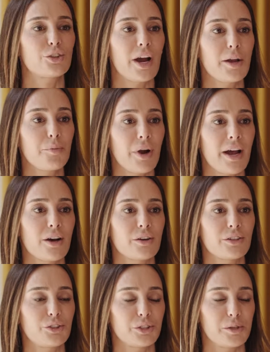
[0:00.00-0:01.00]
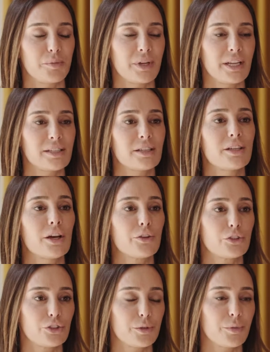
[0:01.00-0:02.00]
Tri-brow treatment is
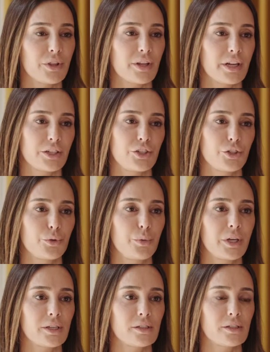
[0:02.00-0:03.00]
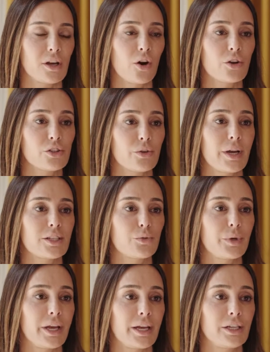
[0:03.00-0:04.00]
another treatment that I do because also as
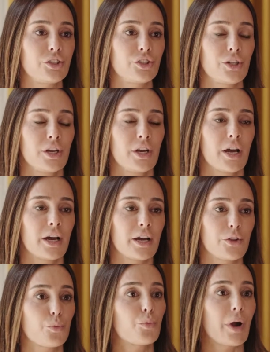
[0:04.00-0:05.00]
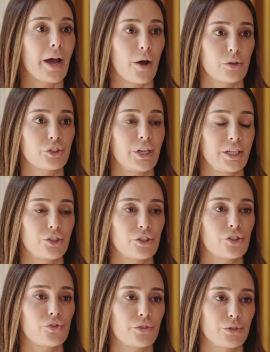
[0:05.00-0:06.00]
we age, the brow
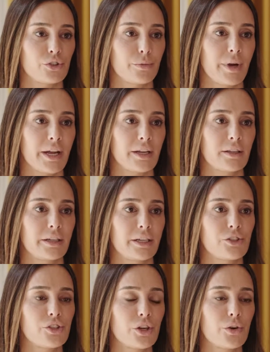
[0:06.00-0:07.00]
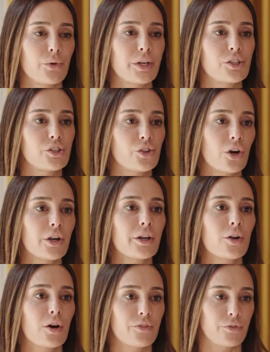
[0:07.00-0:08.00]
changes dramatically, and so it
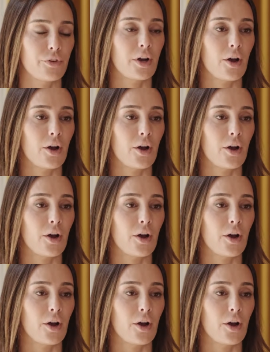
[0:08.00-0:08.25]
started off